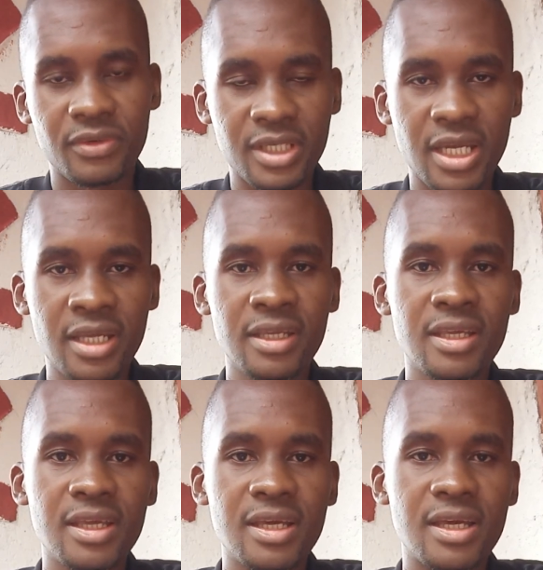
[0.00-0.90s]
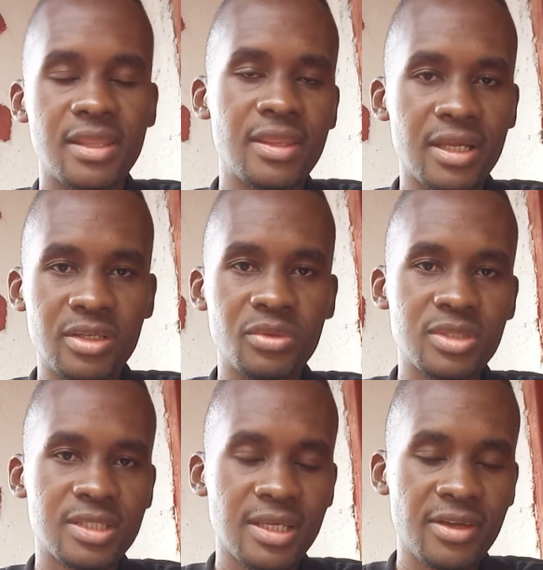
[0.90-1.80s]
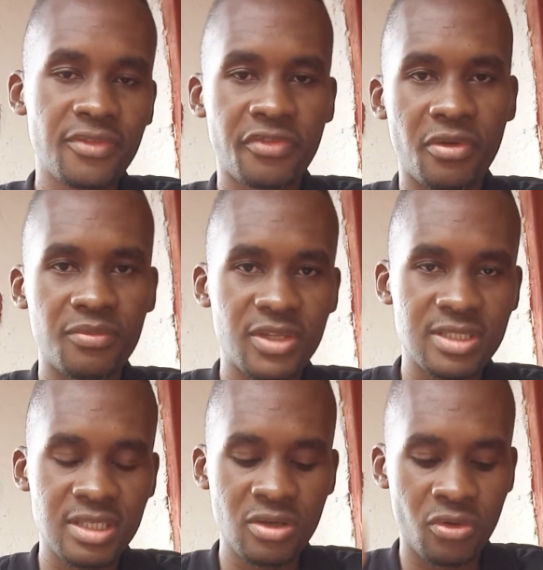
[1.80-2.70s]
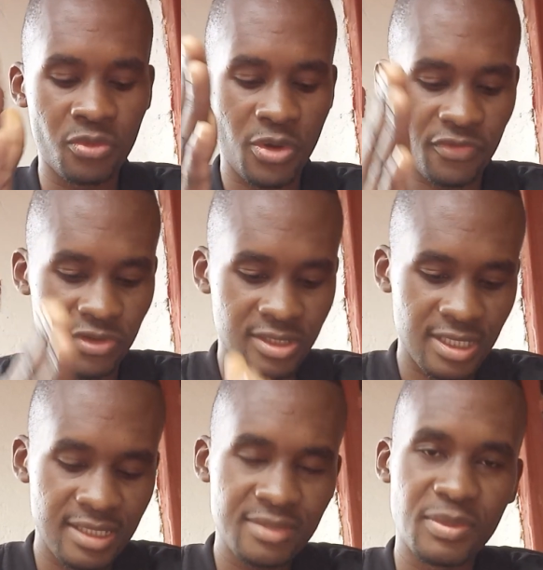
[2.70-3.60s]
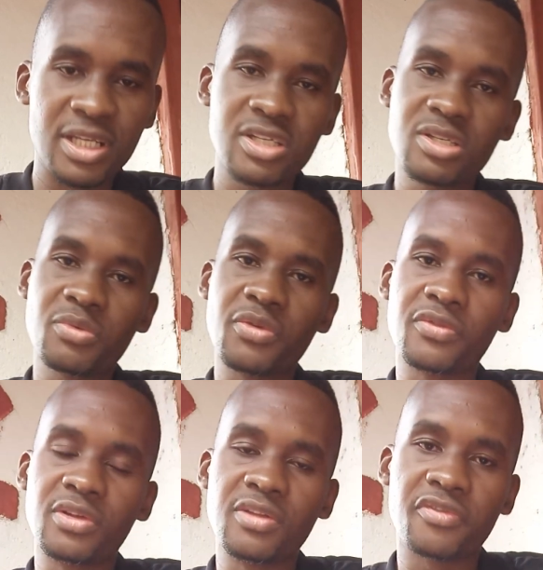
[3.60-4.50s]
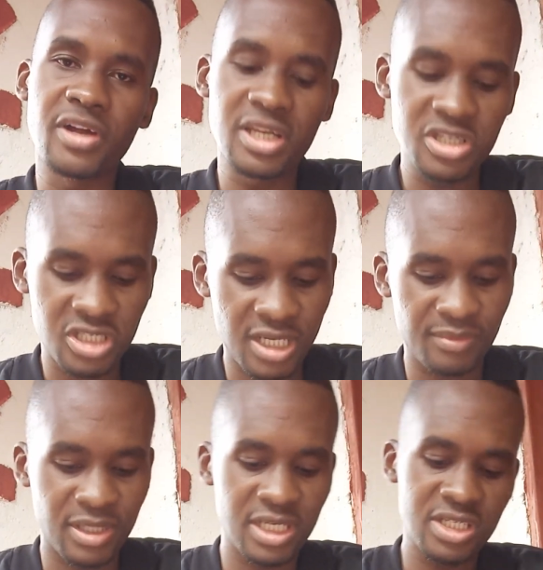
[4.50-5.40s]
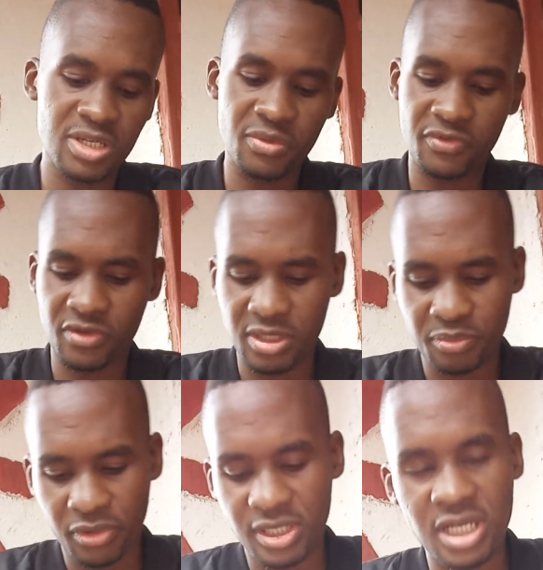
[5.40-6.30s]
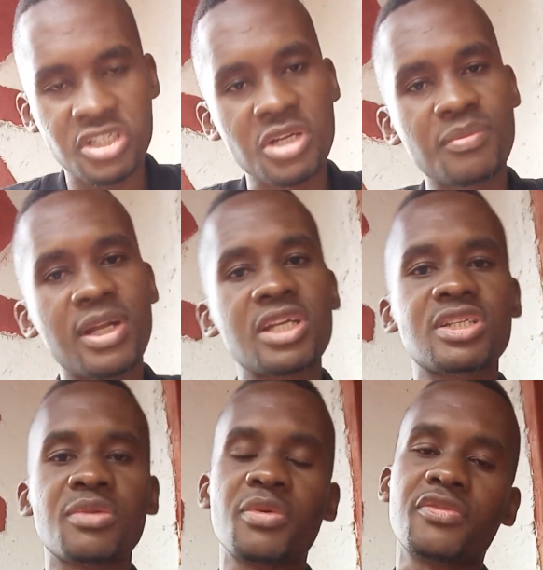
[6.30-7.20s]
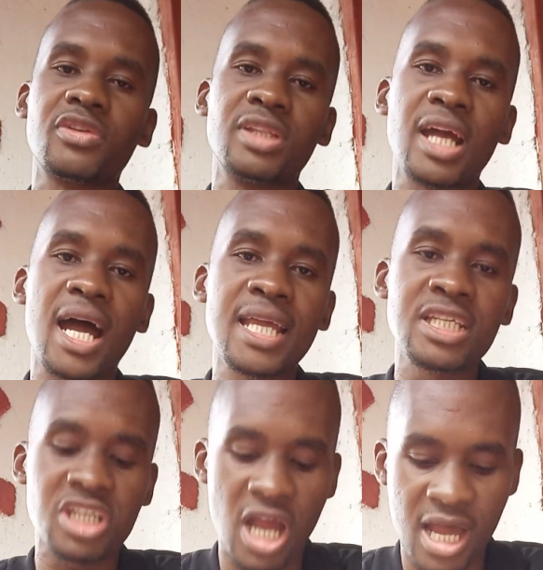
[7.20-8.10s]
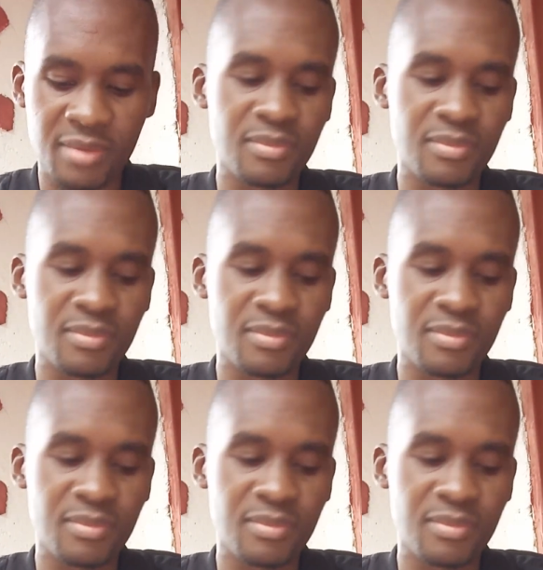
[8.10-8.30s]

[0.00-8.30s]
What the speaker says: Okay, and then you will say from the CEO, we have got sales manager, we've got the financial manager, we've got the production manager, we've got the HR